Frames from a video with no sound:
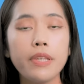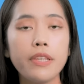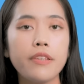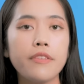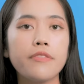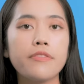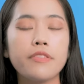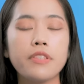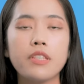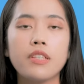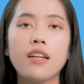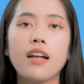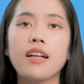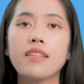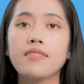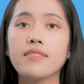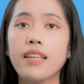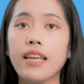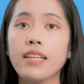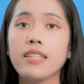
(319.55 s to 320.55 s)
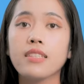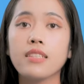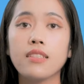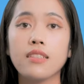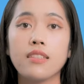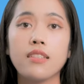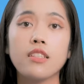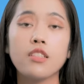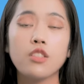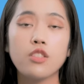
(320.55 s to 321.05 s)
prefer a
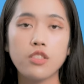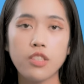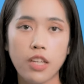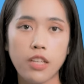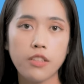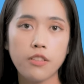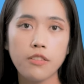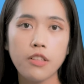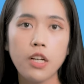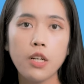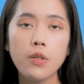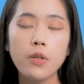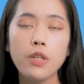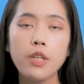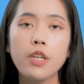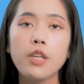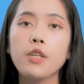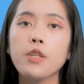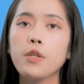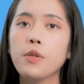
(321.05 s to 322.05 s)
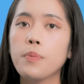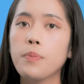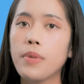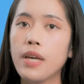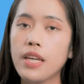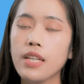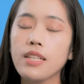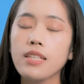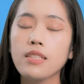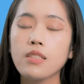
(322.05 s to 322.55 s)
decor in general, you
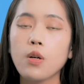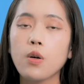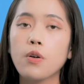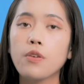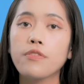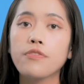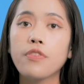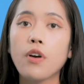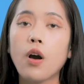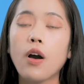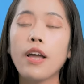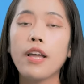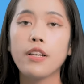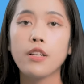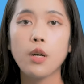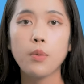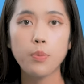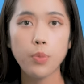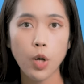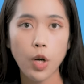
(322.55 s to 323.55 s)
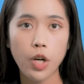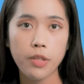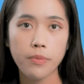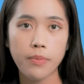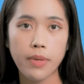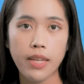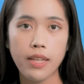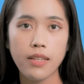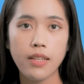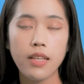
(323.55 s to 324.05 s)
better go for an
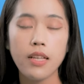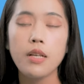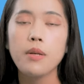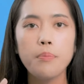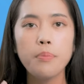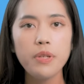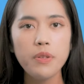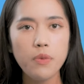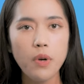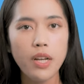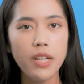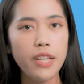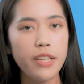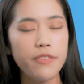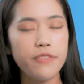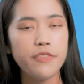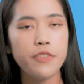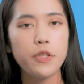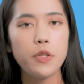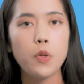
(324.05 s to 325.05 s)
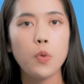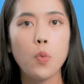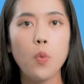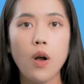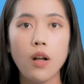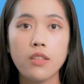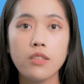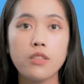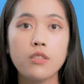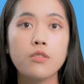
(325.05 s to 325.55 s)
apartment. But what if you
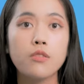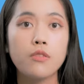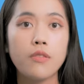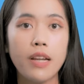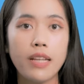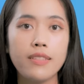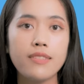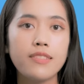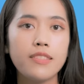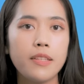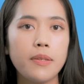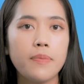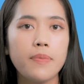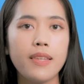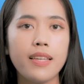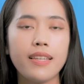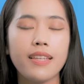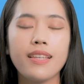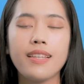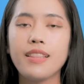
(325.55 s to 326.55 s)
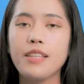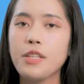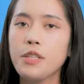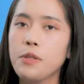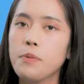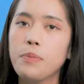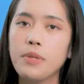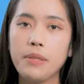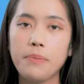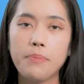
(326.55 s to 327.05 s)
want to rent something a
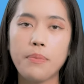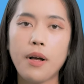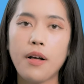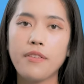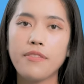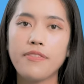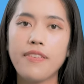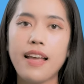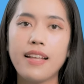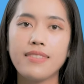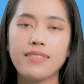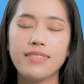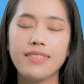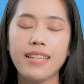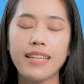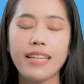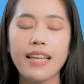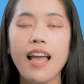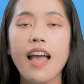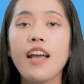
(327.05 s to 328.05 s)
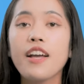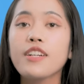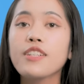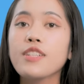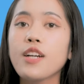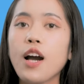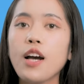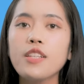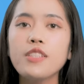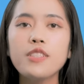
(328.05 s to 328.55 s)
little bit more fancy?
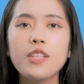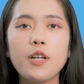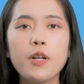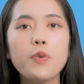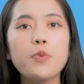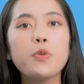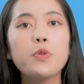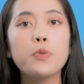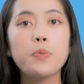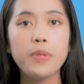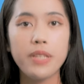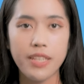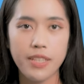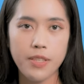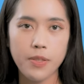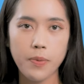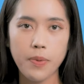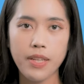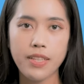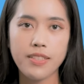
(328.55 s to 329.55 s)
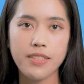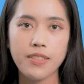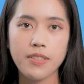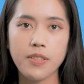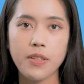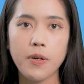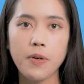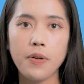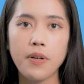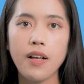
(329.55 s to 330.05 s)
Condo will be the way to
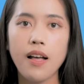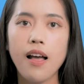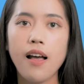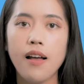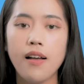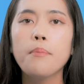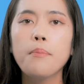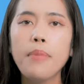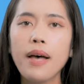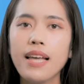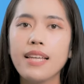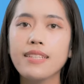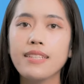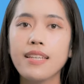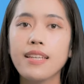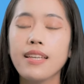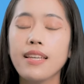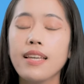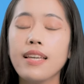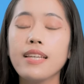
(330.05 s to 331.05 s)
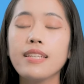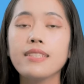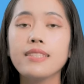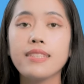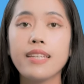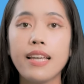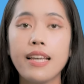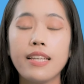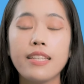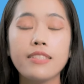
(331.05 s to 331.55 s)
go. But in
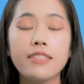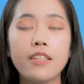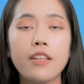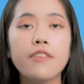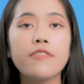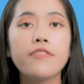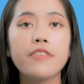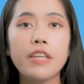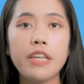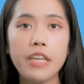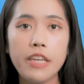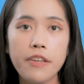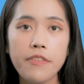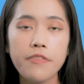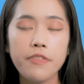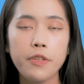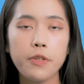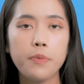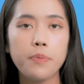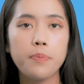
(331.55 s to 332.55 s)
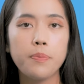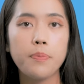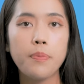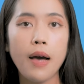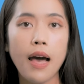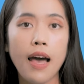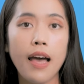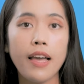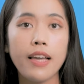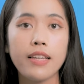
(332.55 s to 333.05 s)
case of if you
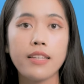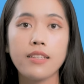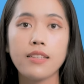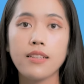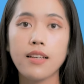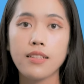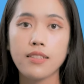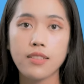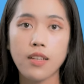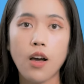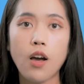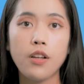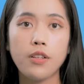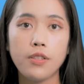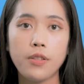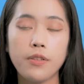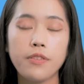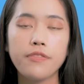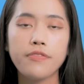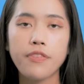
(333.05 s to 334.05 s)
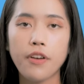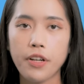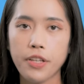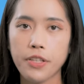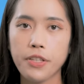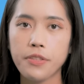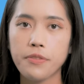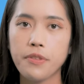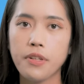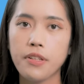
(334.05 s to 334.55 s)
buy a condo for
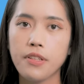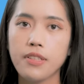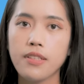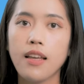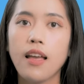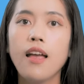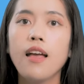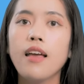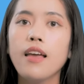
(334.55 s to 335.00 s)
your own,